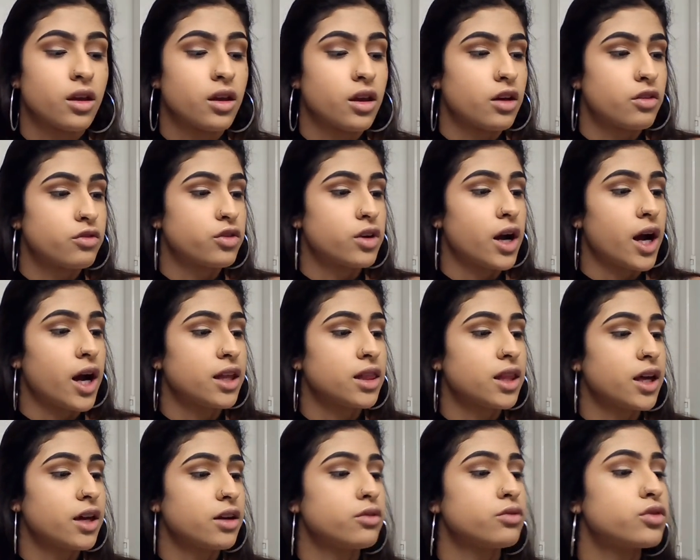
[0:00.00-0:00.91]
For
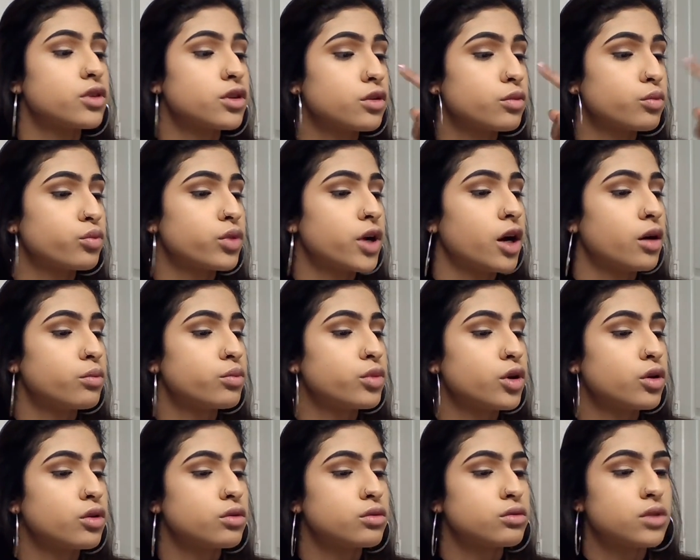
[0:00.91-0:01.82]
highlight for the brow
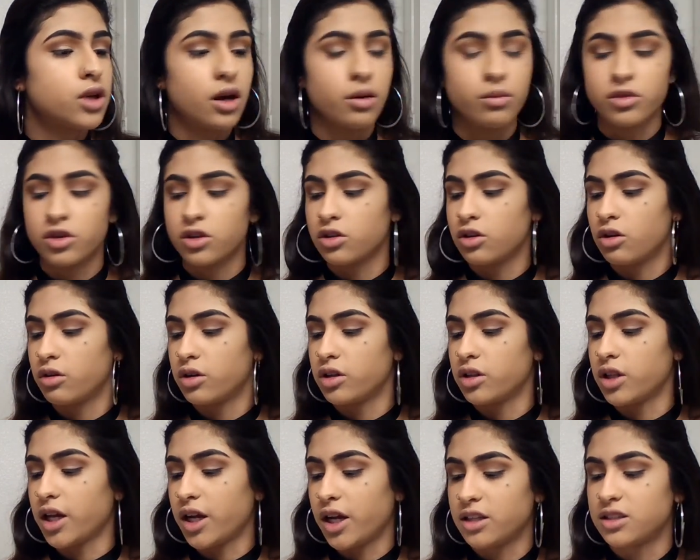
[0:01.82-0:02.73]
bone, I'm going to go in,
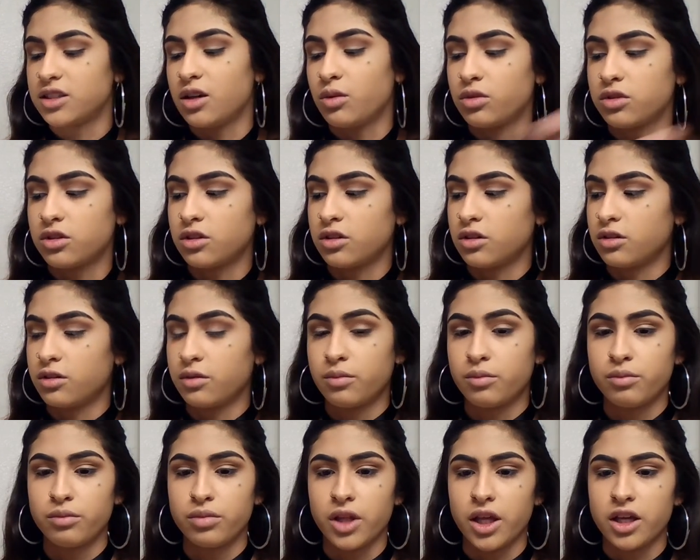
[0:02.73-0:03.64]
like I said, with the
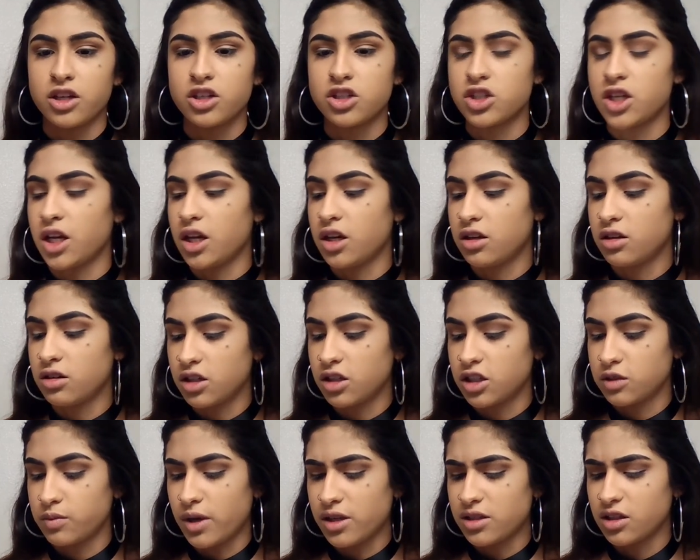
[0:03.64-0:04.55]
blank shade.
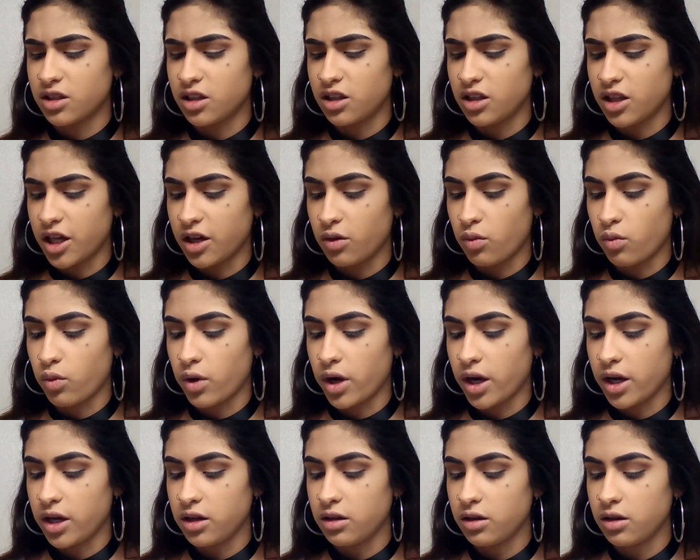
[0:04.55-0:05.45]
It's basically like
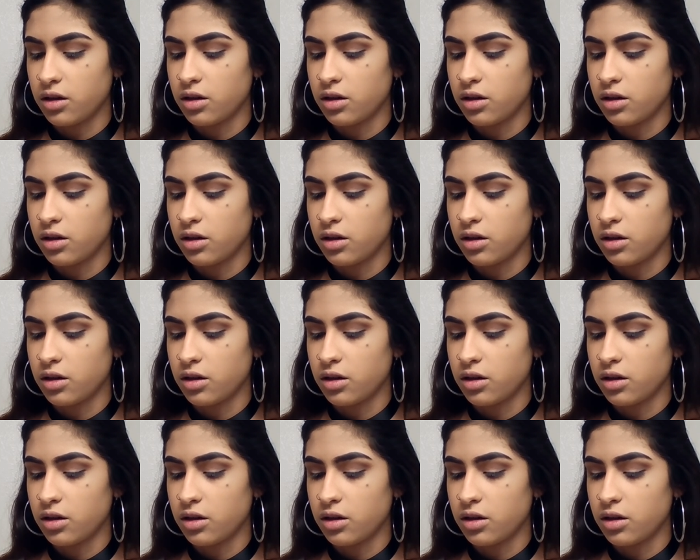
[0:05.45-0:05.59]
white.